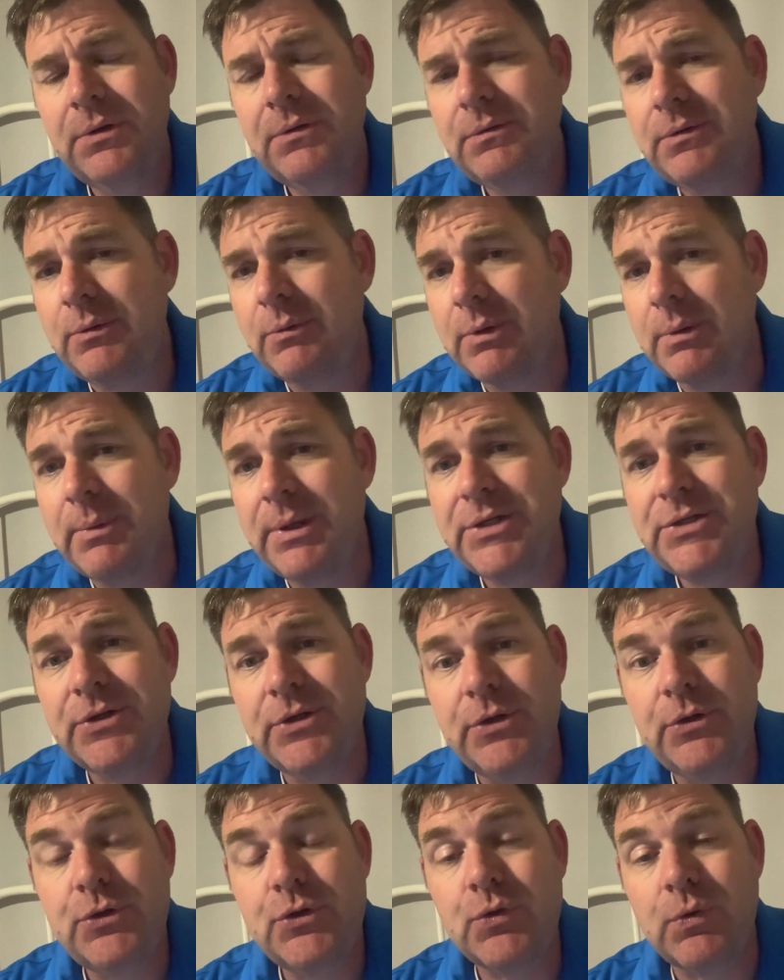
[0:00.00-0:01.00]
You want to make sure
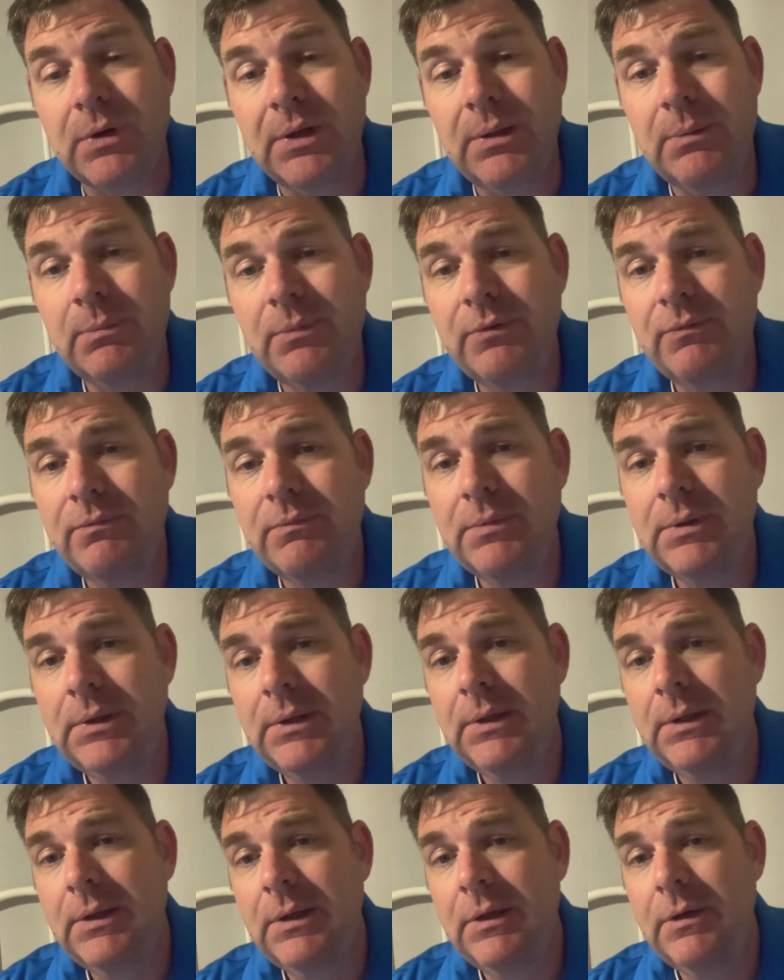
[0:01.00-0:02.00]
you trim
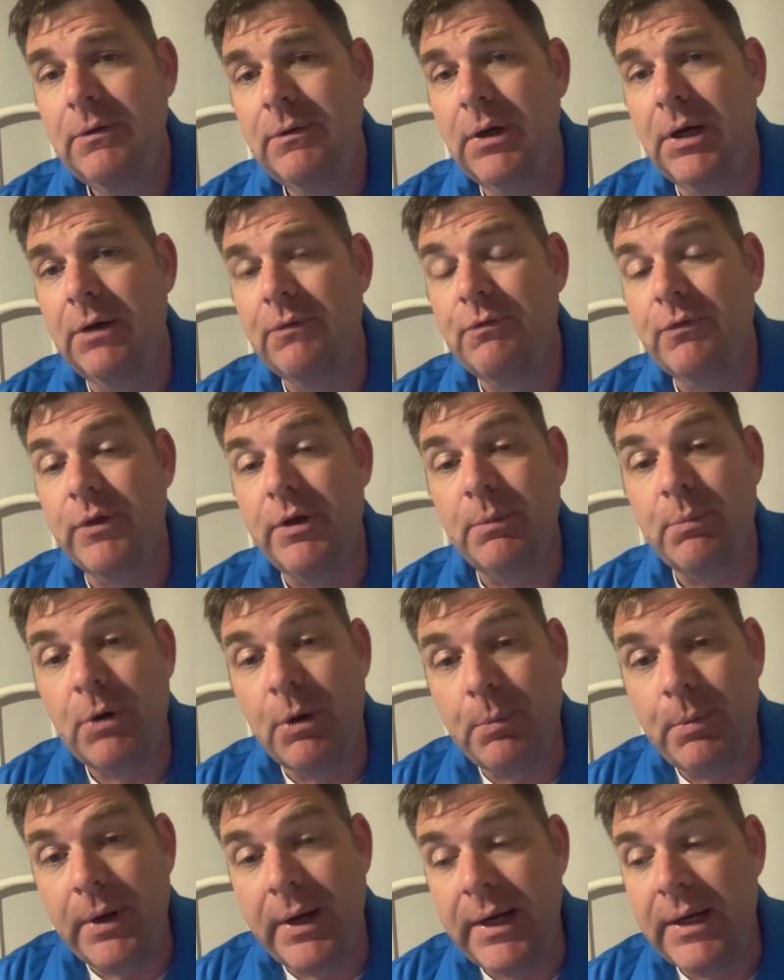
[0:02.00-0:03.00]
for the
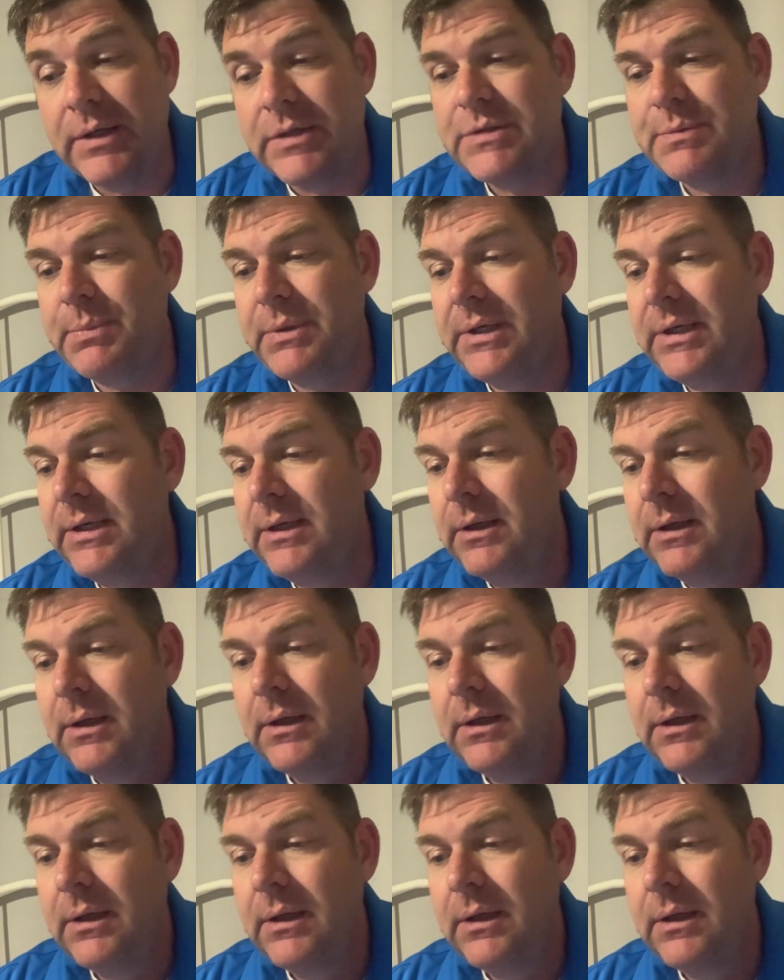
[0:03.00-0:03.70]
appropriate airspeed.